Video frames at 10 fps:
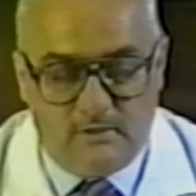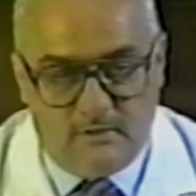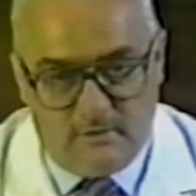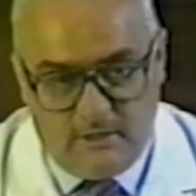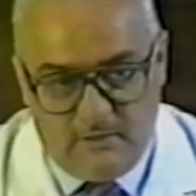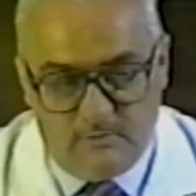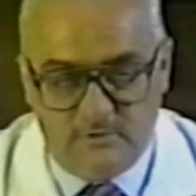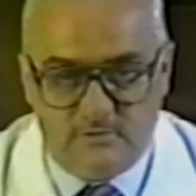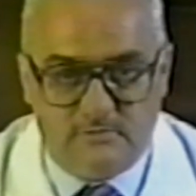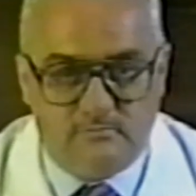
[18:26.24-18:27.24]
He
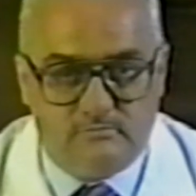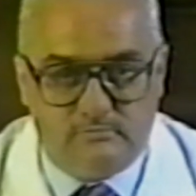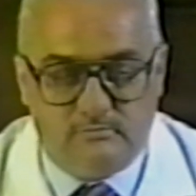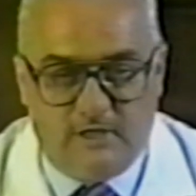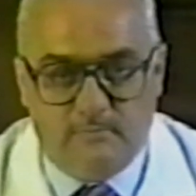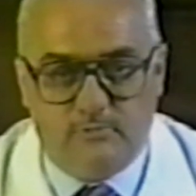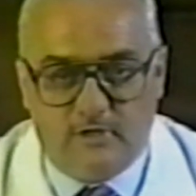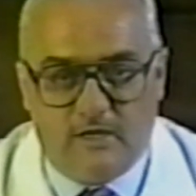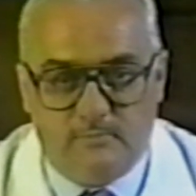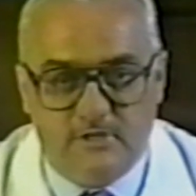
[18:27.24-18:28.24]
was then put
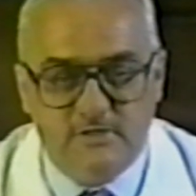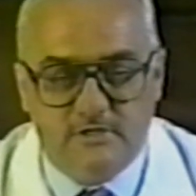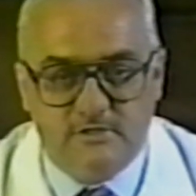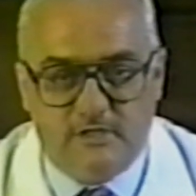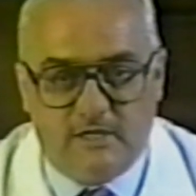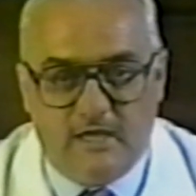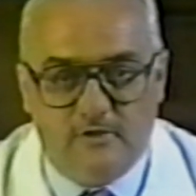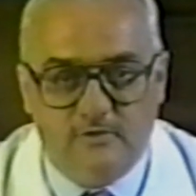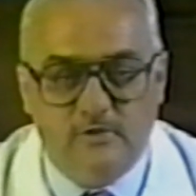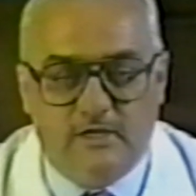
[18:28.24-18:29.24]
out of business and he can't
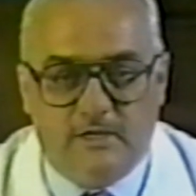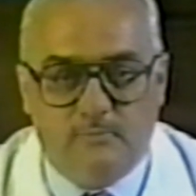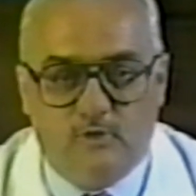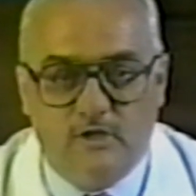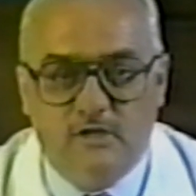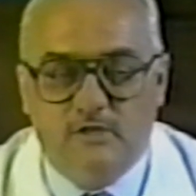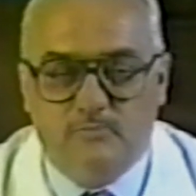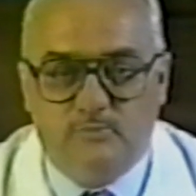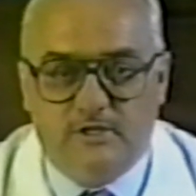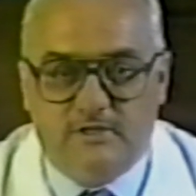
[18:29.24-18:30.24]
do it anymore,
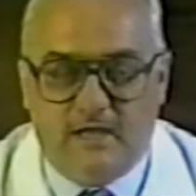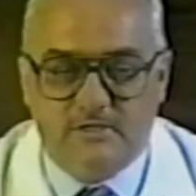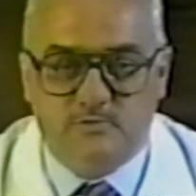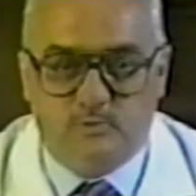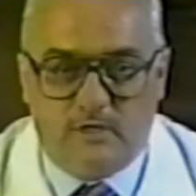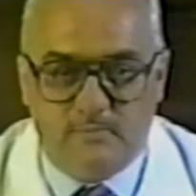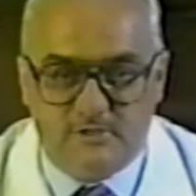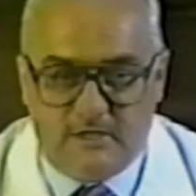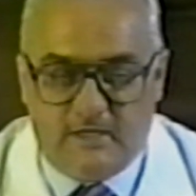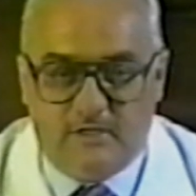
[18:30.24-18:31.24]
but that's what I'm
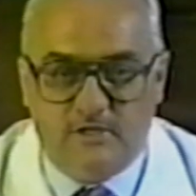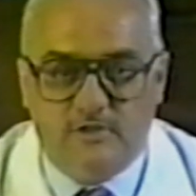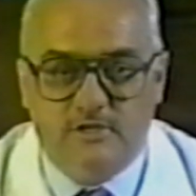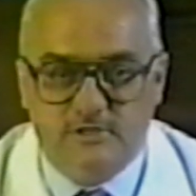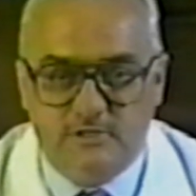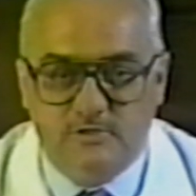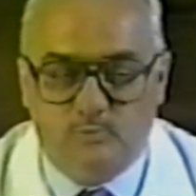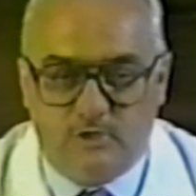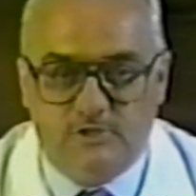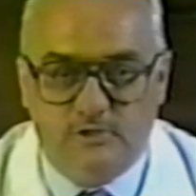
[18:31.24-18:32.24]
saying. This is
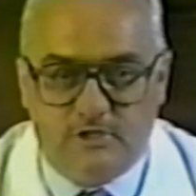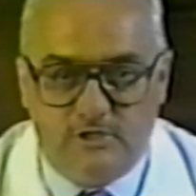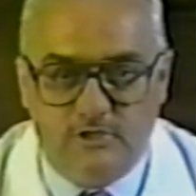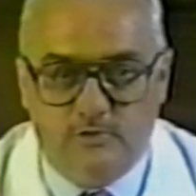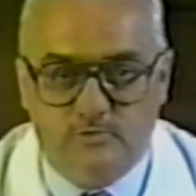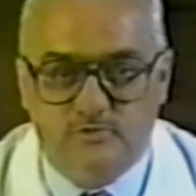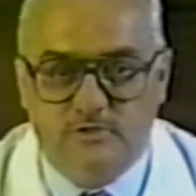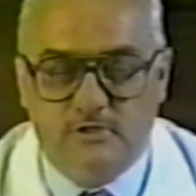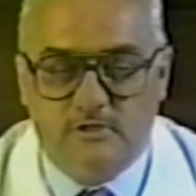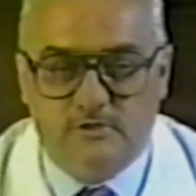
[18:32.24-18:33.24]
what you can use
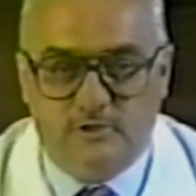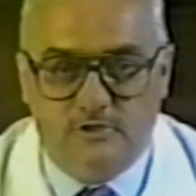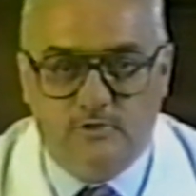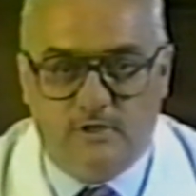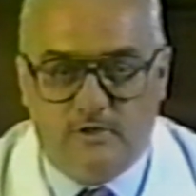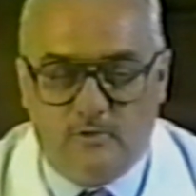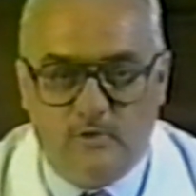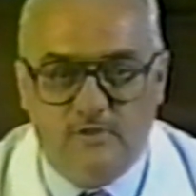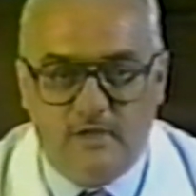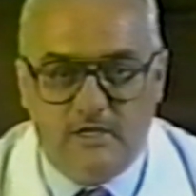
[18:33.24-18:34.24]
to do it. The only
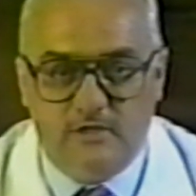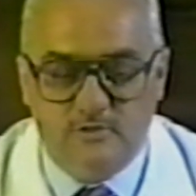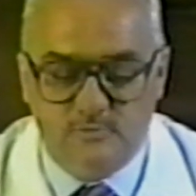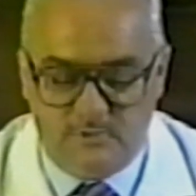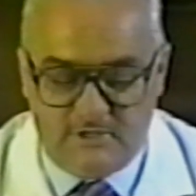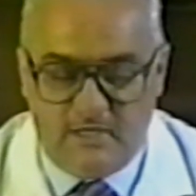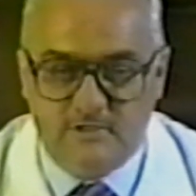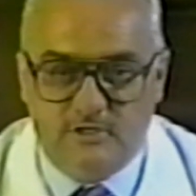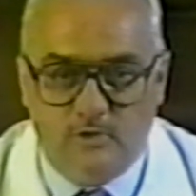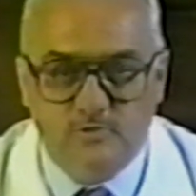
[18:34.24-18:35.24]
thing he used besides
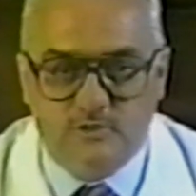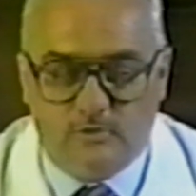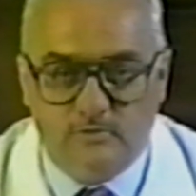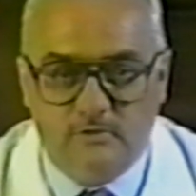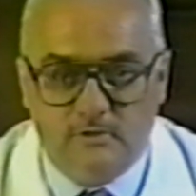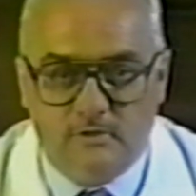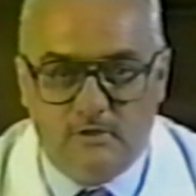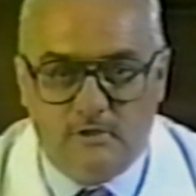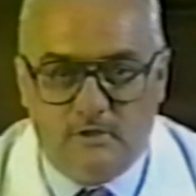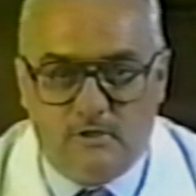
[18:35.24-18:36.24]
the ozone
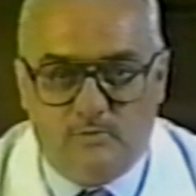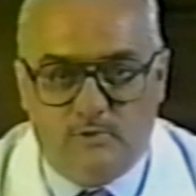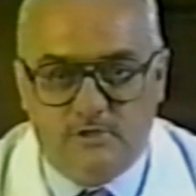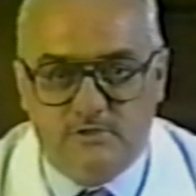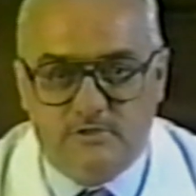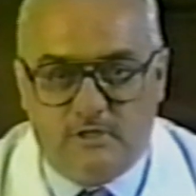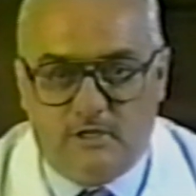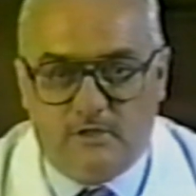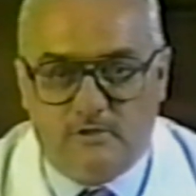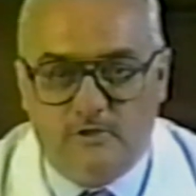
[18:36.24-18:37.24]
was
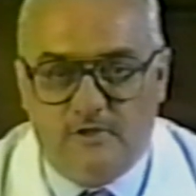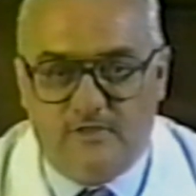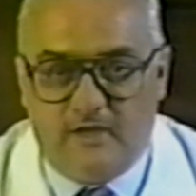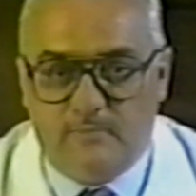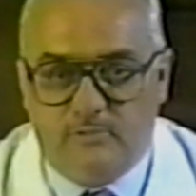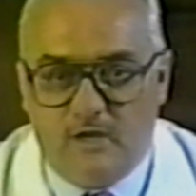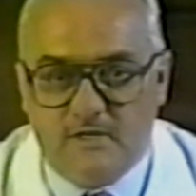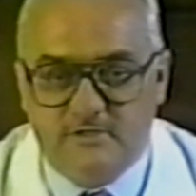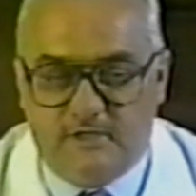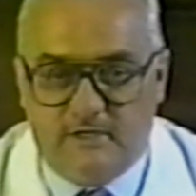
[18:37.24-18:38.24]
glutathione
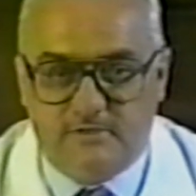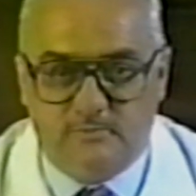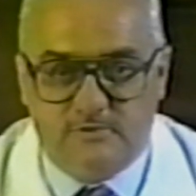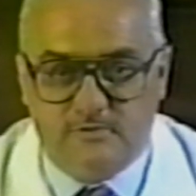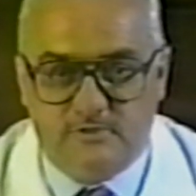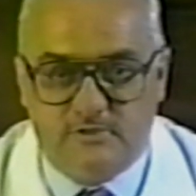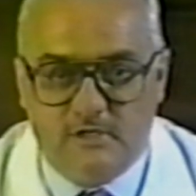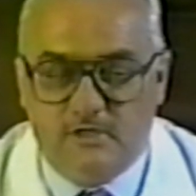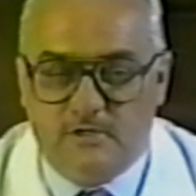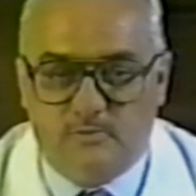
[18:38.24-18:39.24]
peroxidase, which
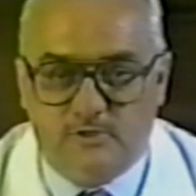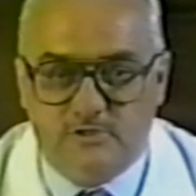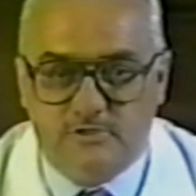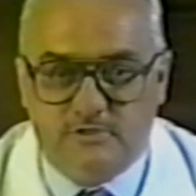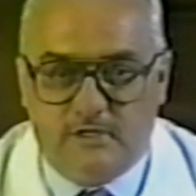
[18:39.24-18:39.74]
was